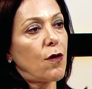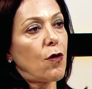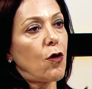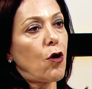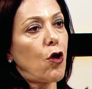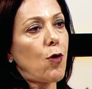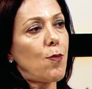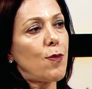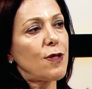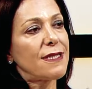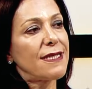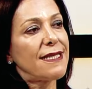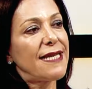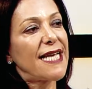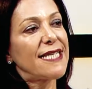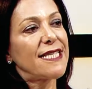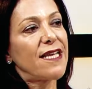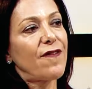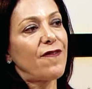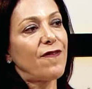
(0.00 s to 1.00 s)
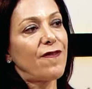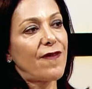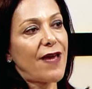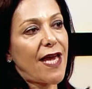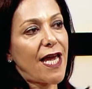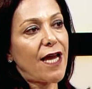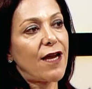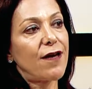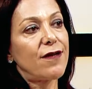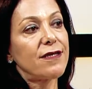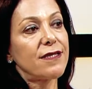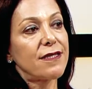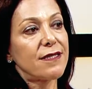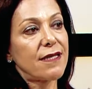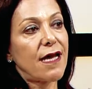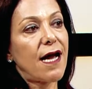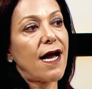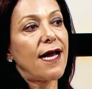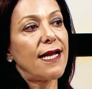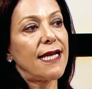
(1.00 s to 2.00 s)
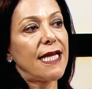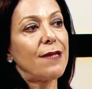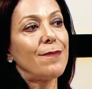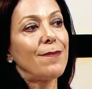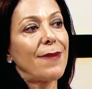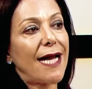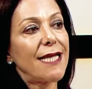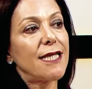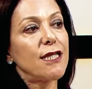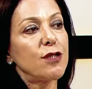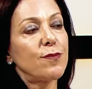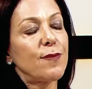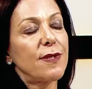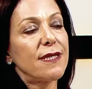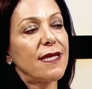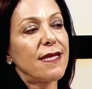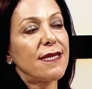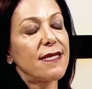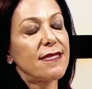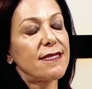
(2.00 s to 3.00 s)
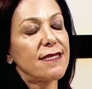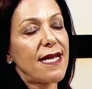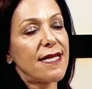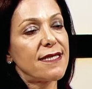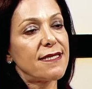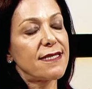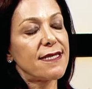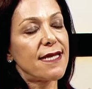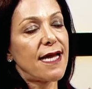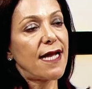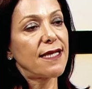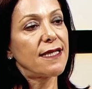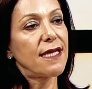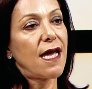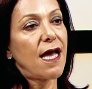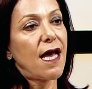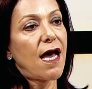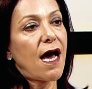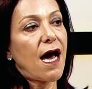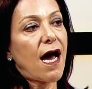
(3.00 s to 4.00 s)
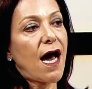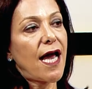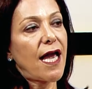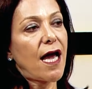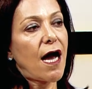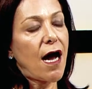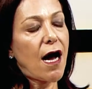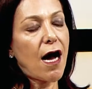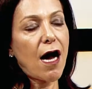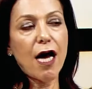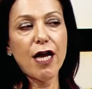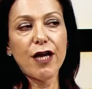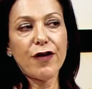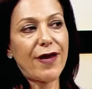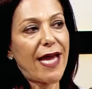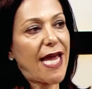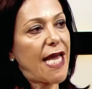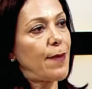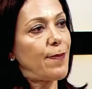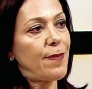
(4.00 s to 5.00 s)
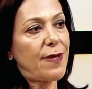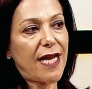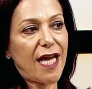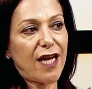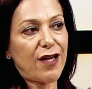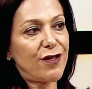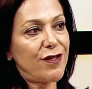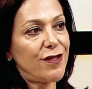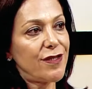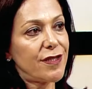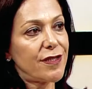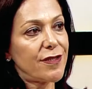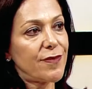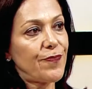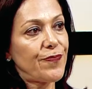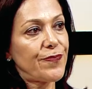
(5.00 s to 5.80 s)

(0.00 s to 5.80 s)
almost laissez-faire style in management, in the sense that I hire A players.